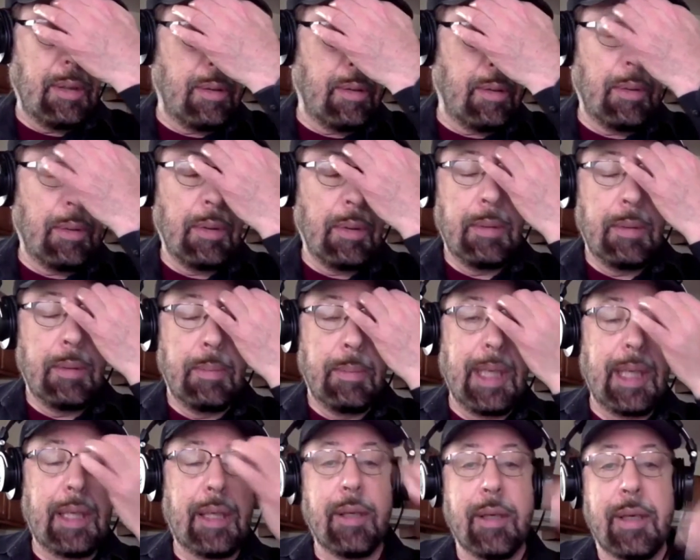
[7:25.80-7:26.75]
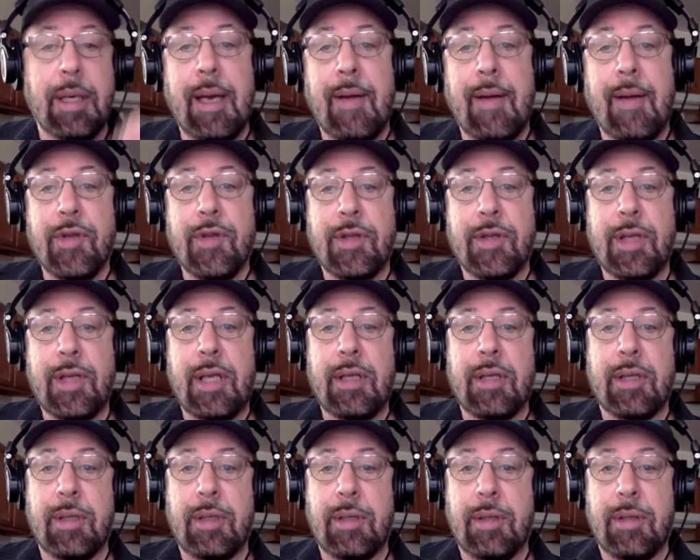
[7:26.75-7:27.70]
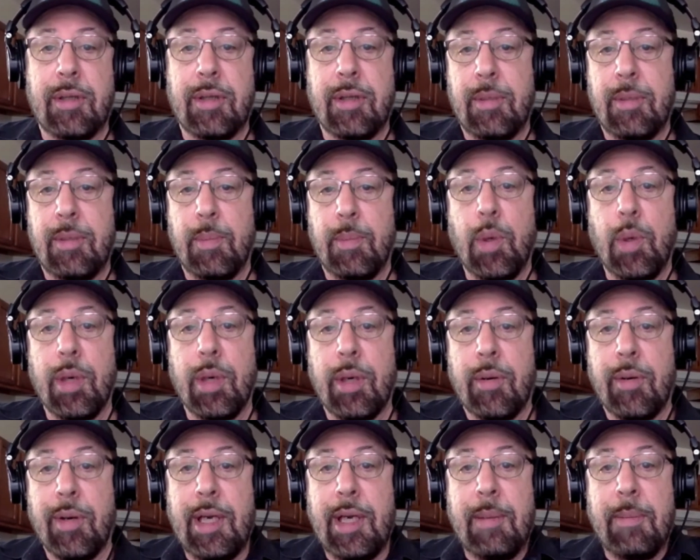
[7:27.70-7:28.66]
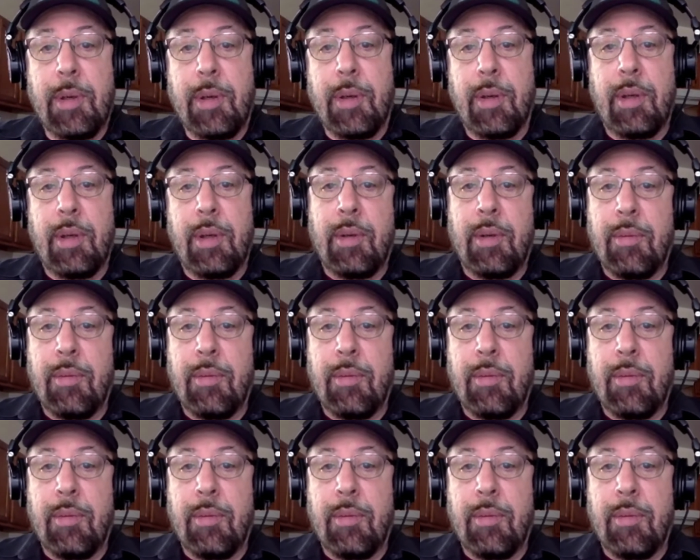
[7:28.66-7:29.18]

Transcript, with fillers: to make your conversations more agreeable